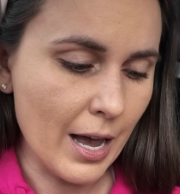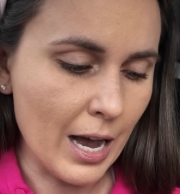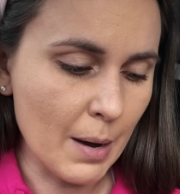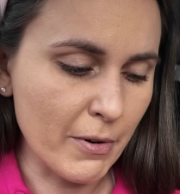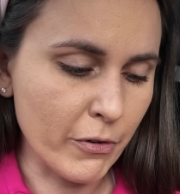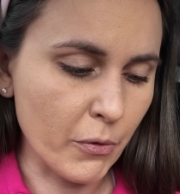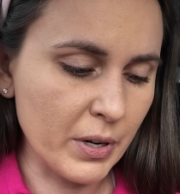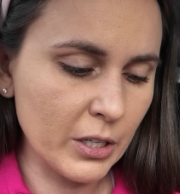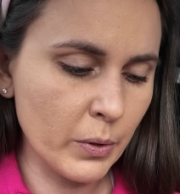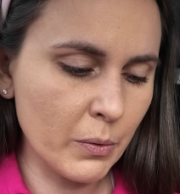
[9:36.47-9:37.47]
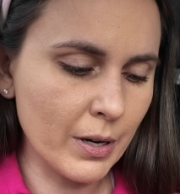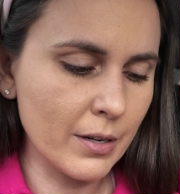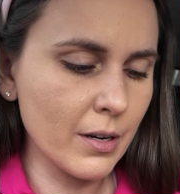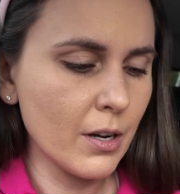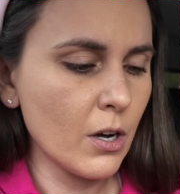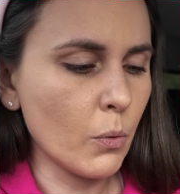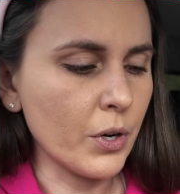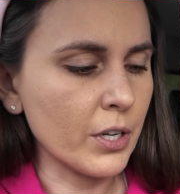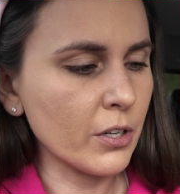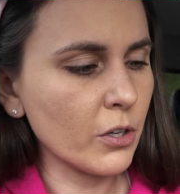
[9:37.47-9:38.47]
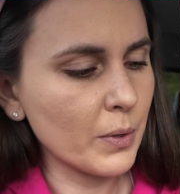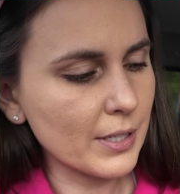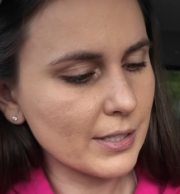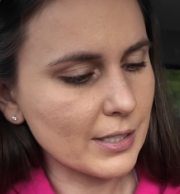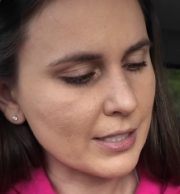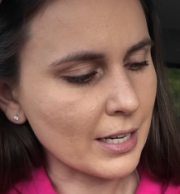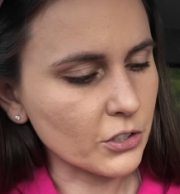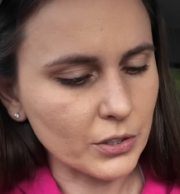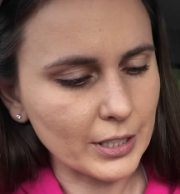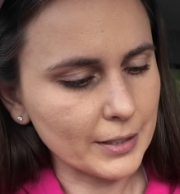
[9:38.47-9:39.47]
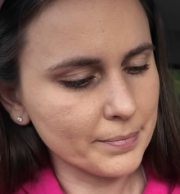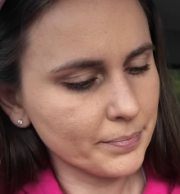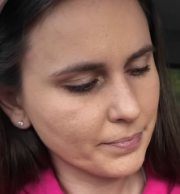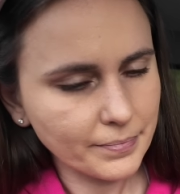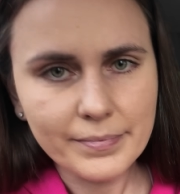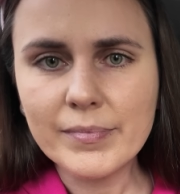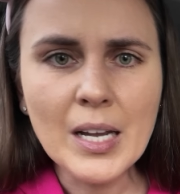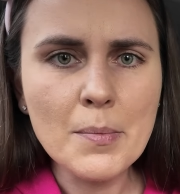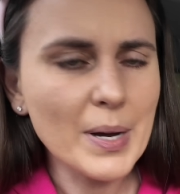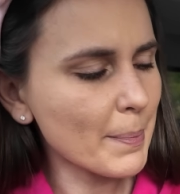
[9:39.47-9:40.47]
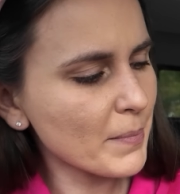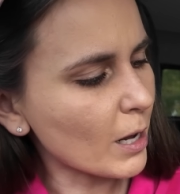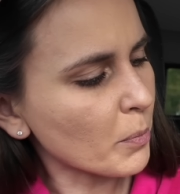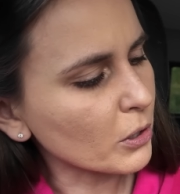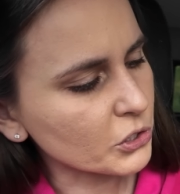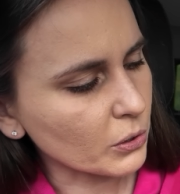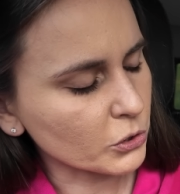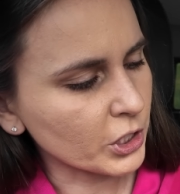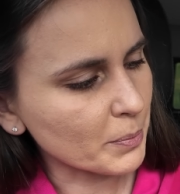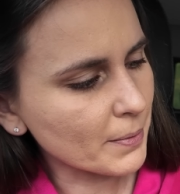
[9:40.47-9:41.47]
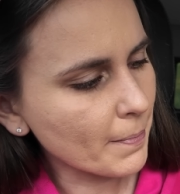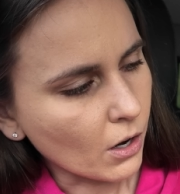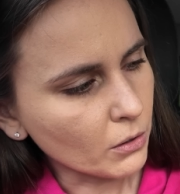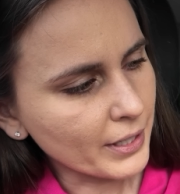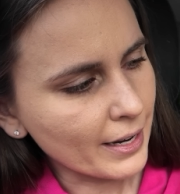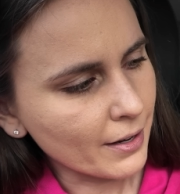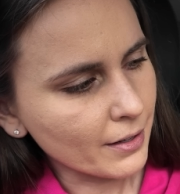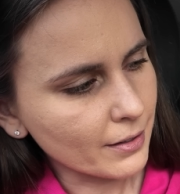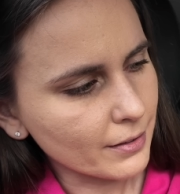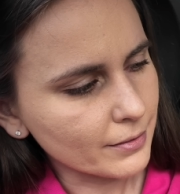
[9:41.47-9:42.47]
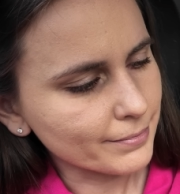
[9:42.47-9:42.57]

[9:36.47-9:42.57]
But for a really quick one, what you can do is essentially, my nail polish is all chipped. Hold down